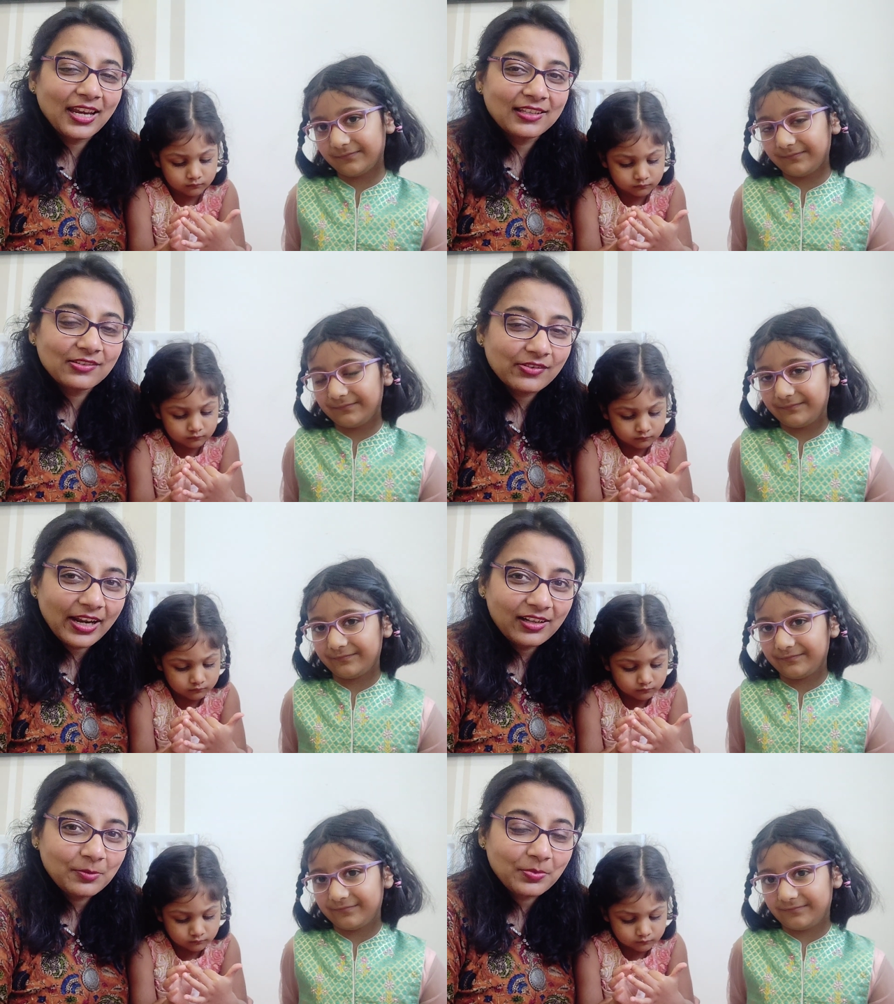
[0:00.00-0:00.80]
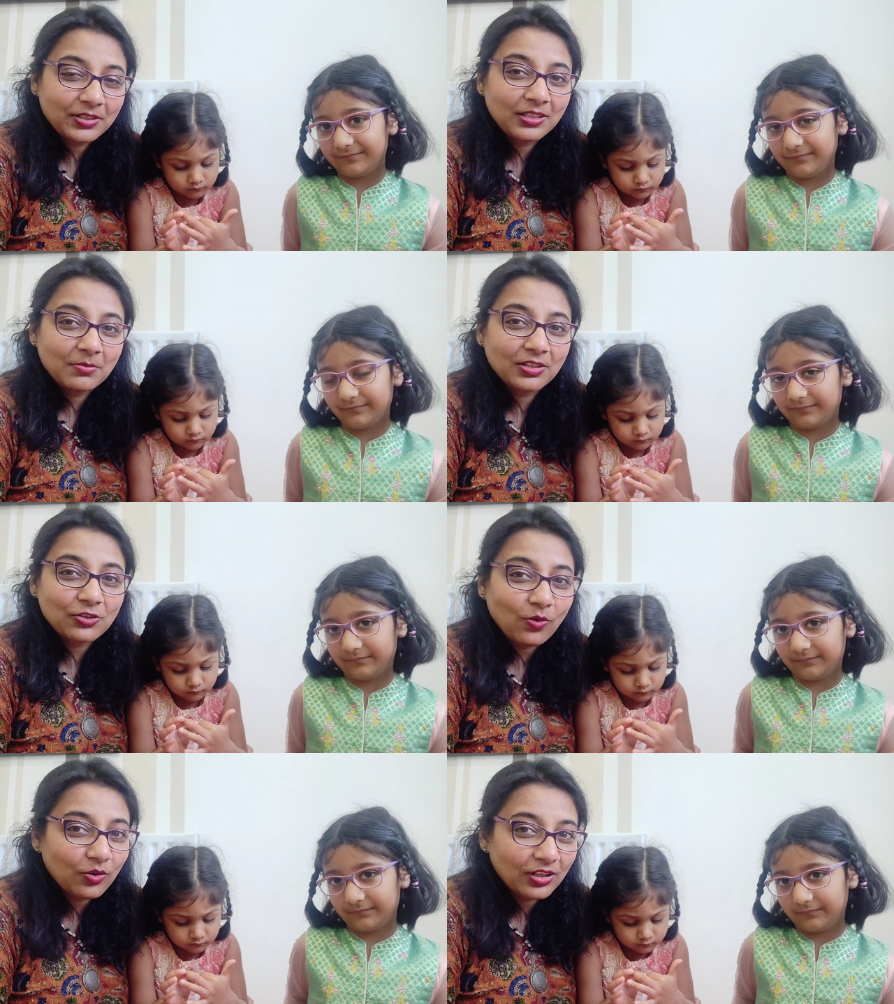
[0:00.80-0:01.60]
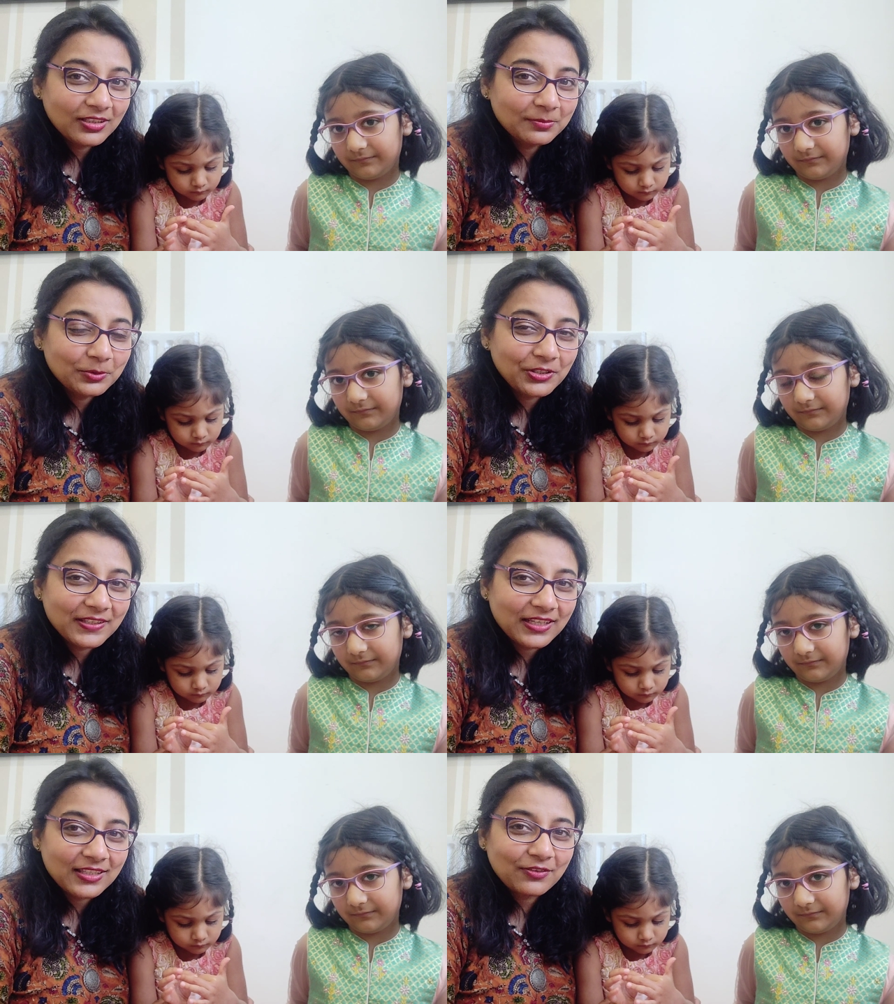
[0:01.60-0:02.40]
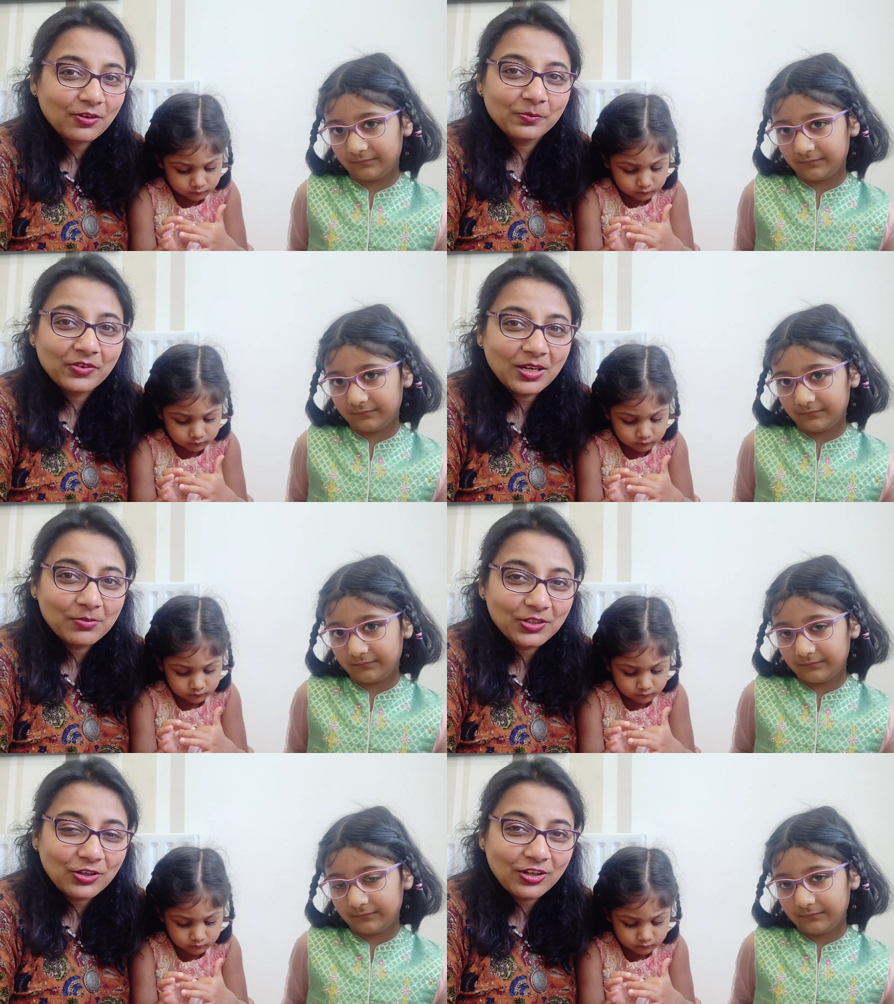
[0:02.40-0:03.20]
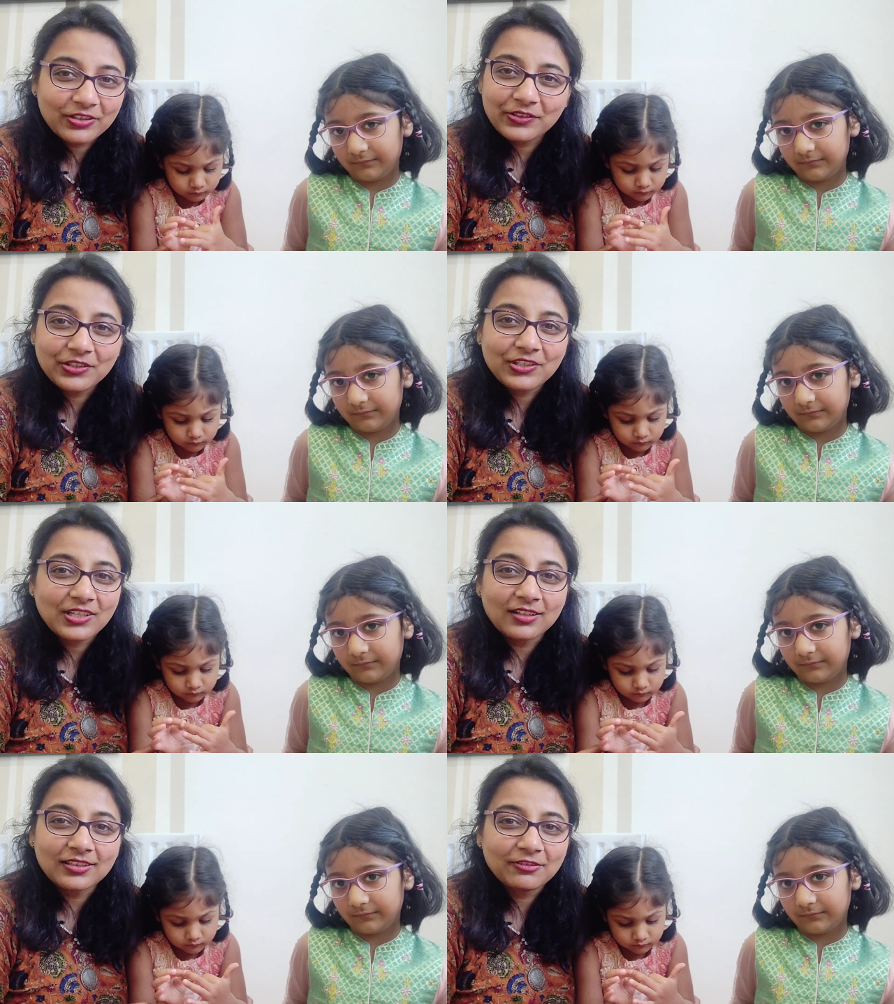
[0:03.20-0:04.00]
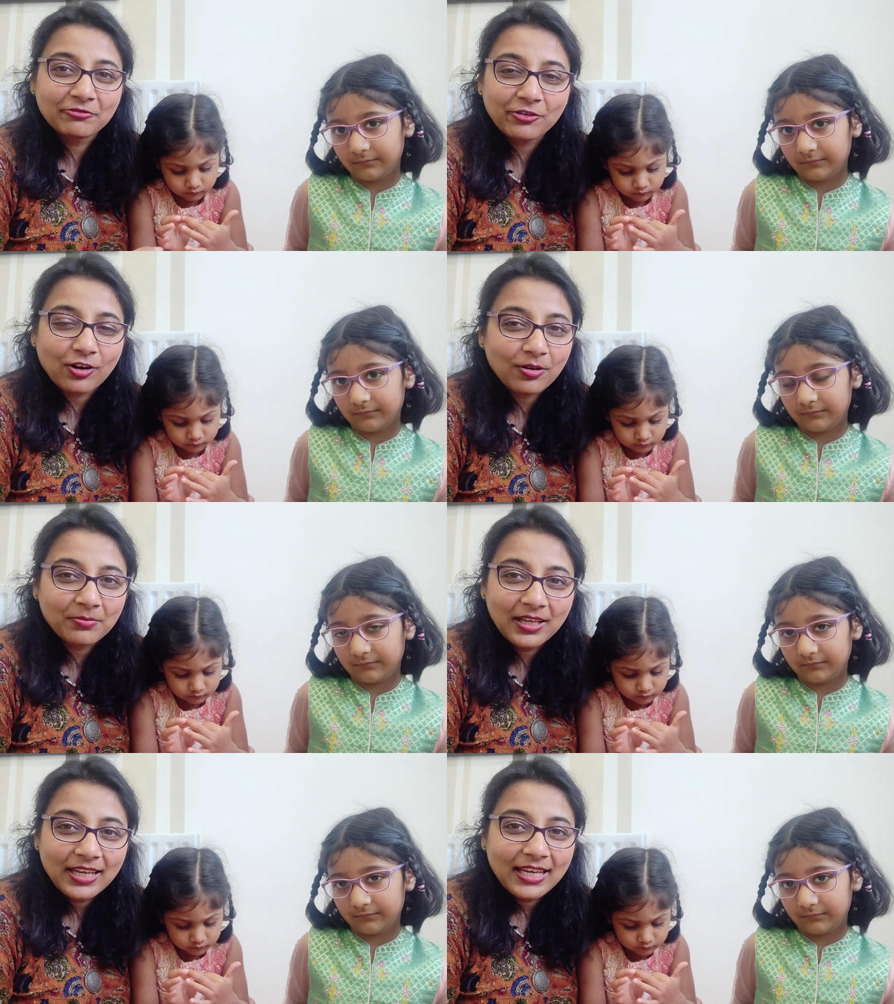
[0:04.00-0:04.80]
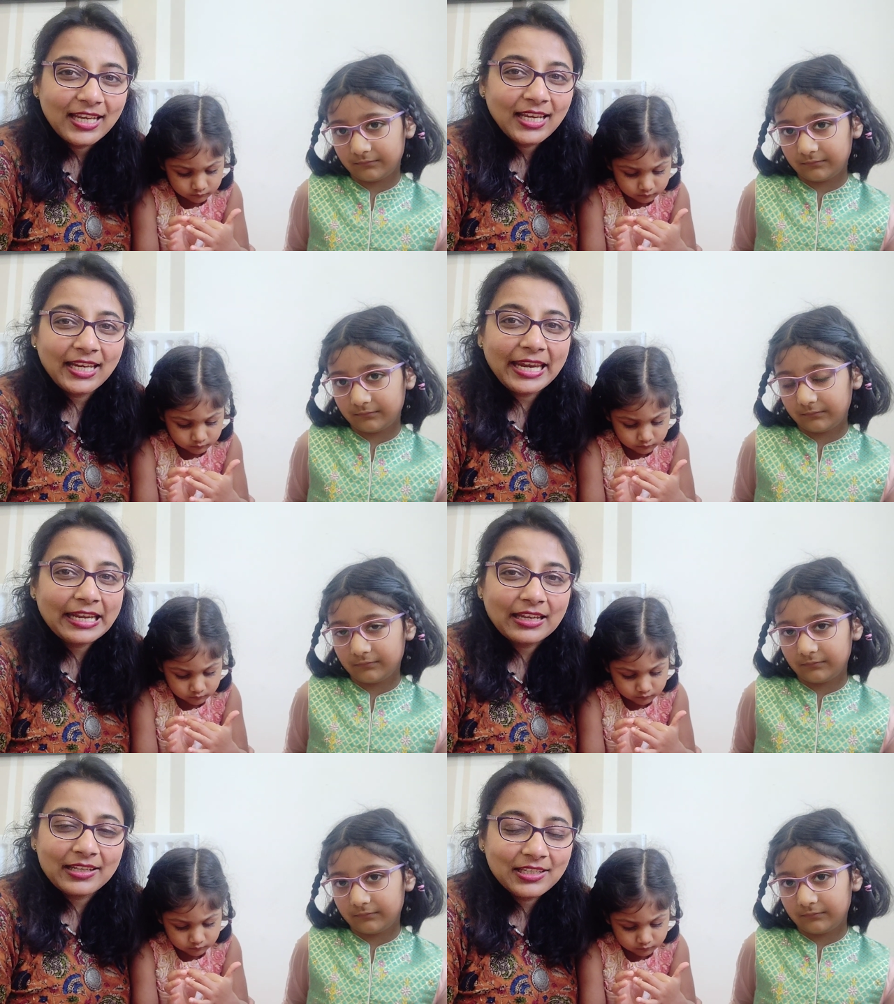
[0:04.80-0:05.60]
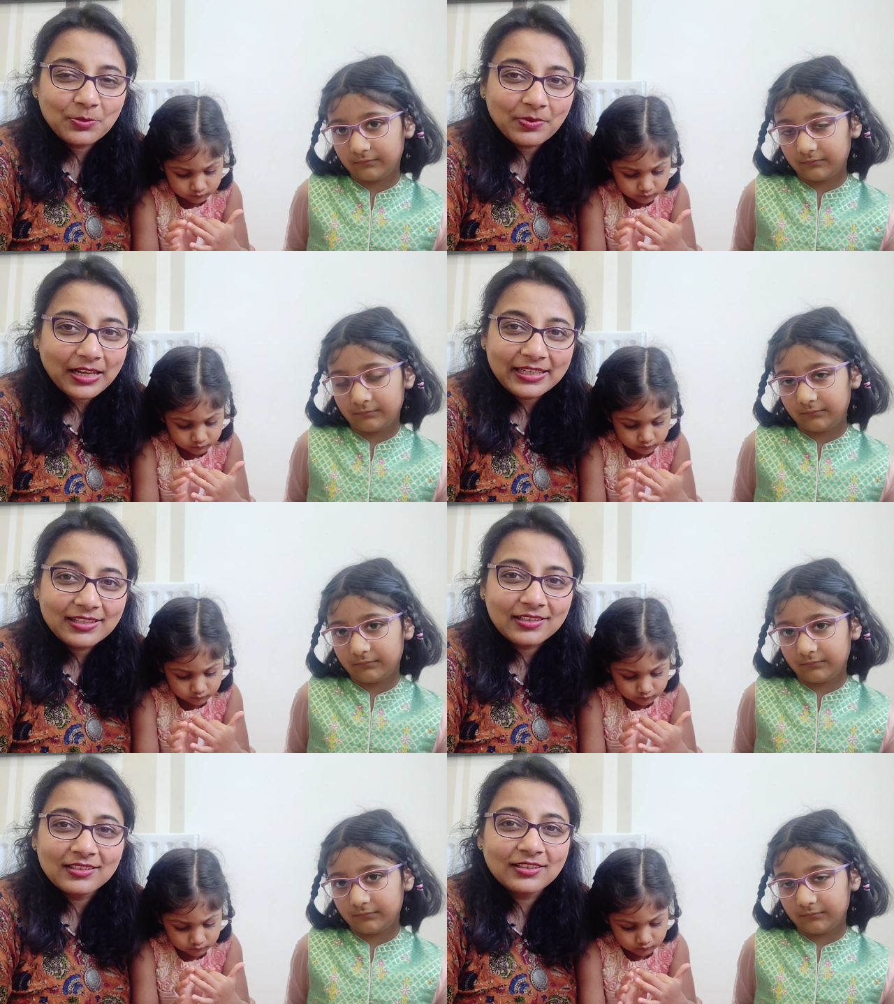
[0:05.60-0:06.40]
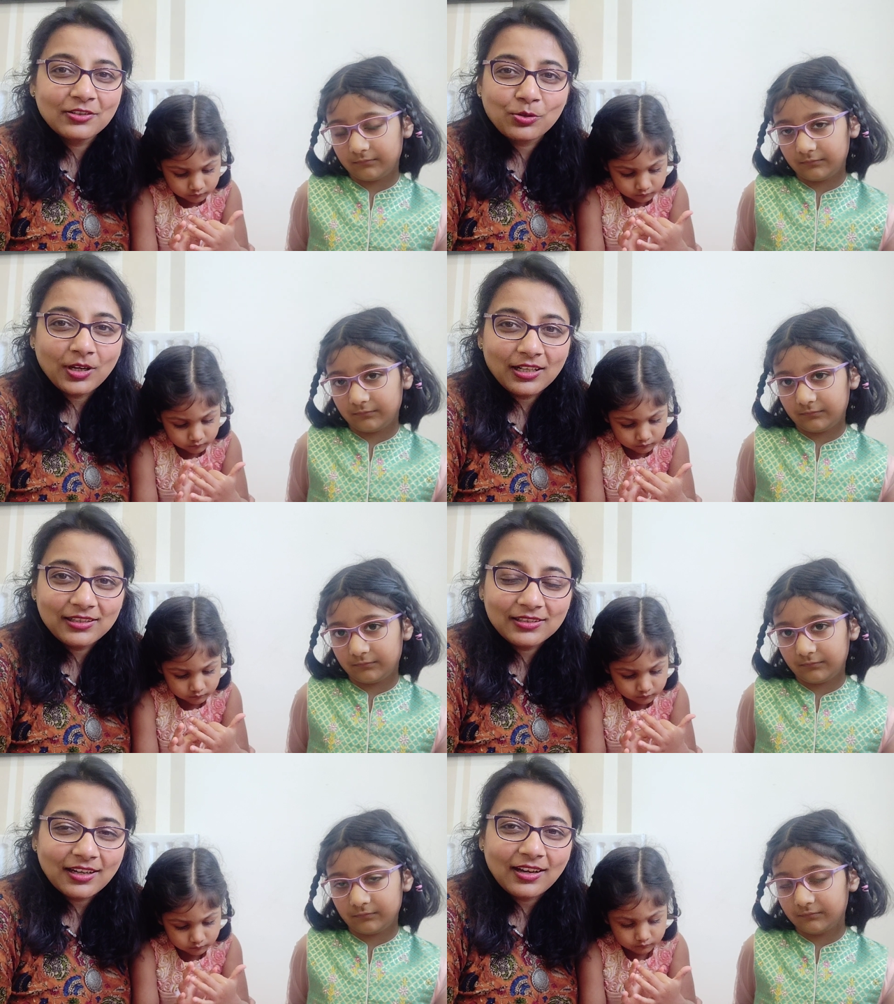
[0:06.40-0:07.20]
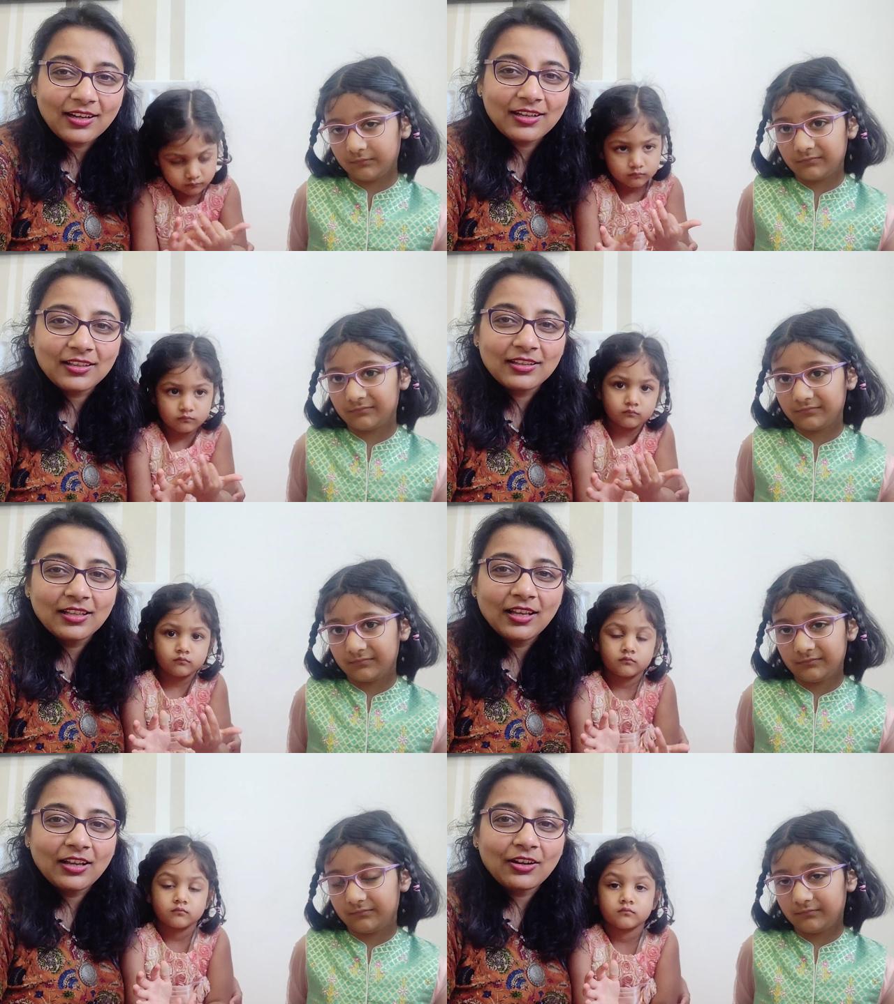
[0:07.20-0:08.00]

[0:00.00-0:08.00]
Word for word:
Speaker 1: has read pretty much all the book sets from famous authors, starting from Enid Blyton, Roald Dahl,